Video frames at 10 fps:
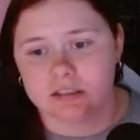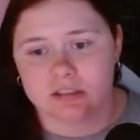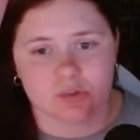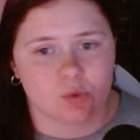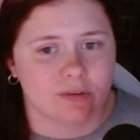
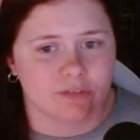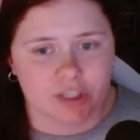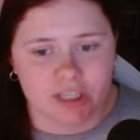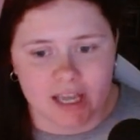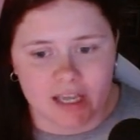It's
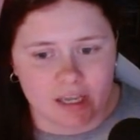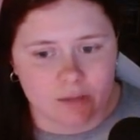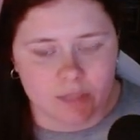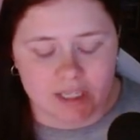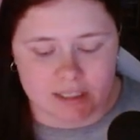12:30
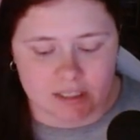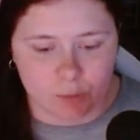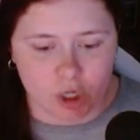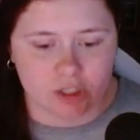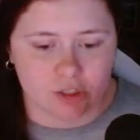a.m. because the
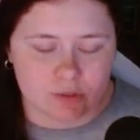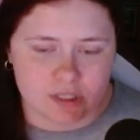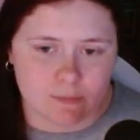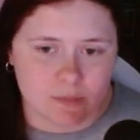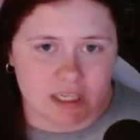park closed
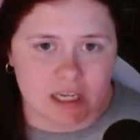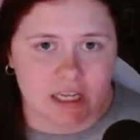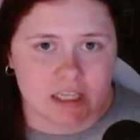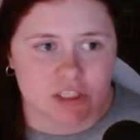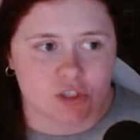at
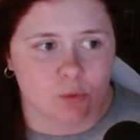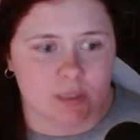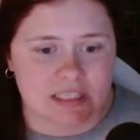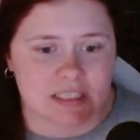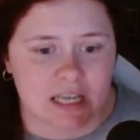midnight, so we
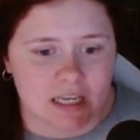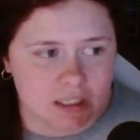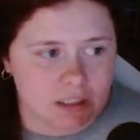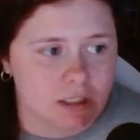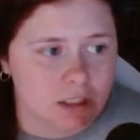
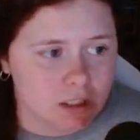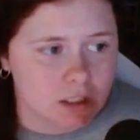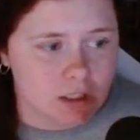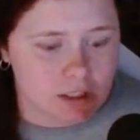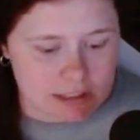stayed
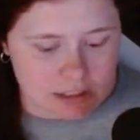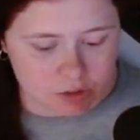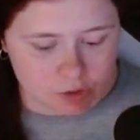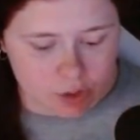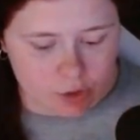until
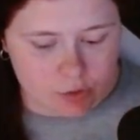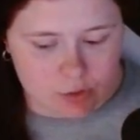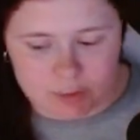it closed.